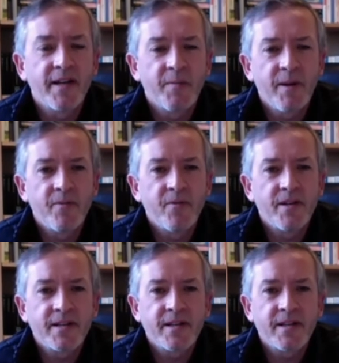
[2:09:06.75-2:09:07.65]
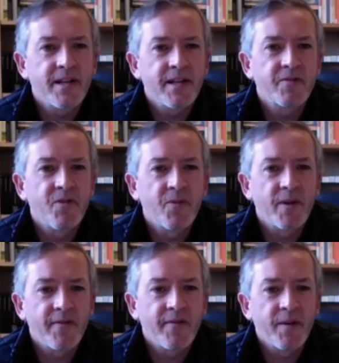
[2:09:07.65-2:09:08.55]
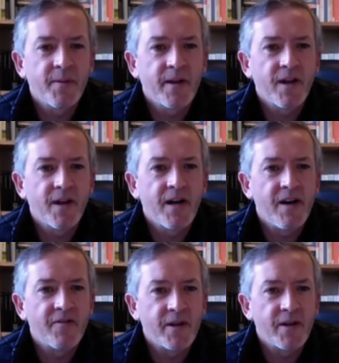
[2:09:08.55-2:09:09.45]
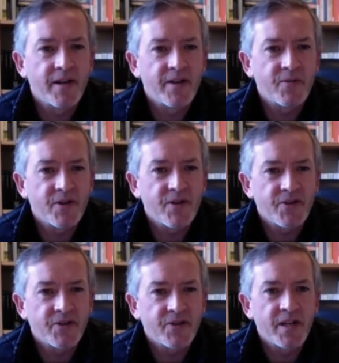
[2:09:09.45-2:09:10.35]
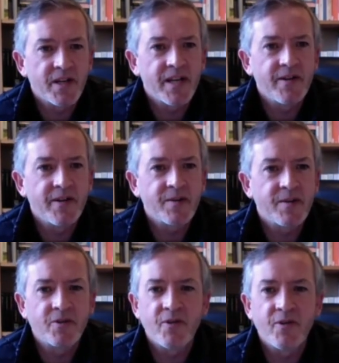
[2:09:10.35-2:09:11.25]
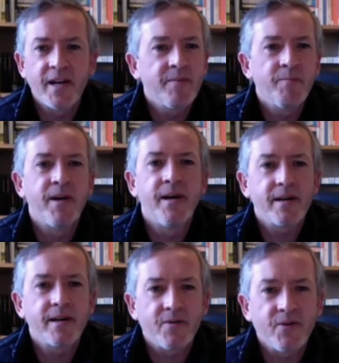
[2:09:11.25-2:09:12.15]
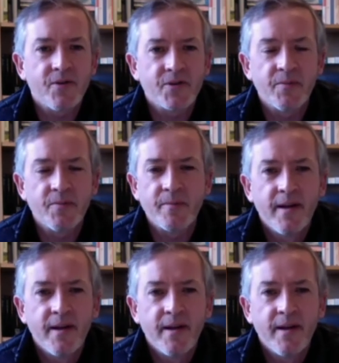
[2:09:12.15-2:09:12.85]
You know, people isn't there's nothing wrong with having a bit of a laugh when you go to a concert, as well as hearing some great Bach or some,